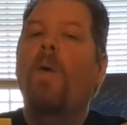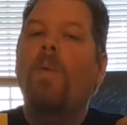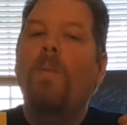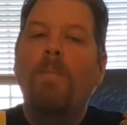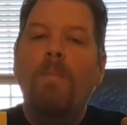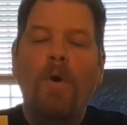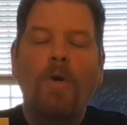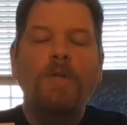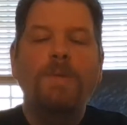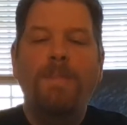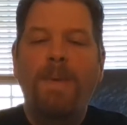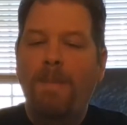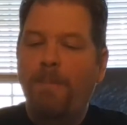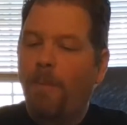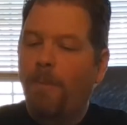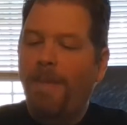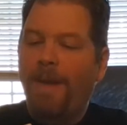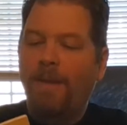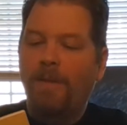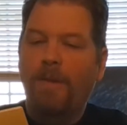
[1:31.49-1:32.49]
most people
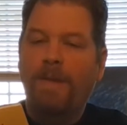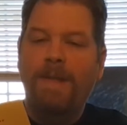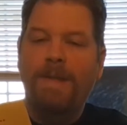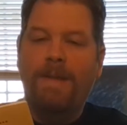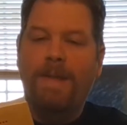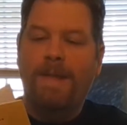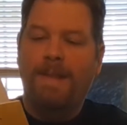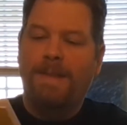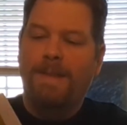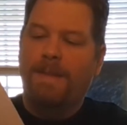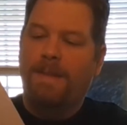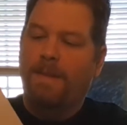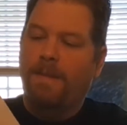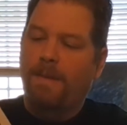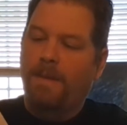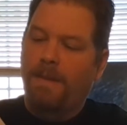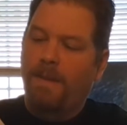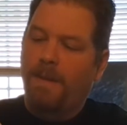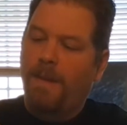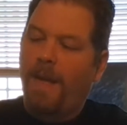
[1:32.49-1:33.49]
may look at this
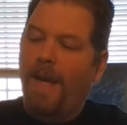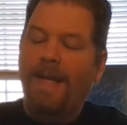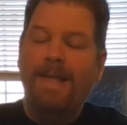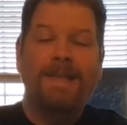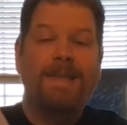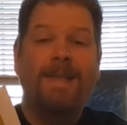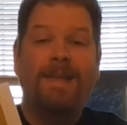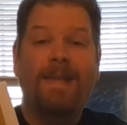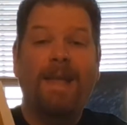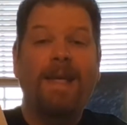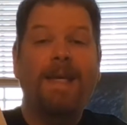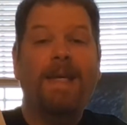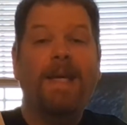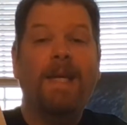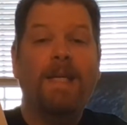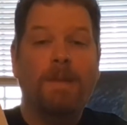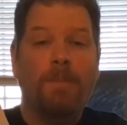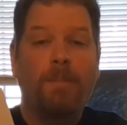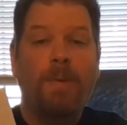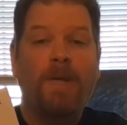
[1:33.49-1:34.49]
and think
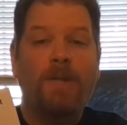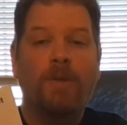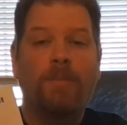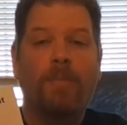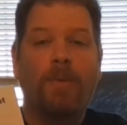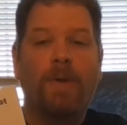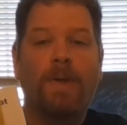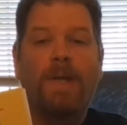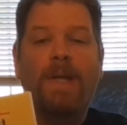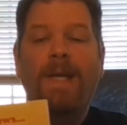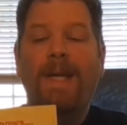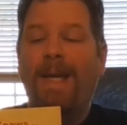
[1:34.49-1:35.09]
it's a picture book,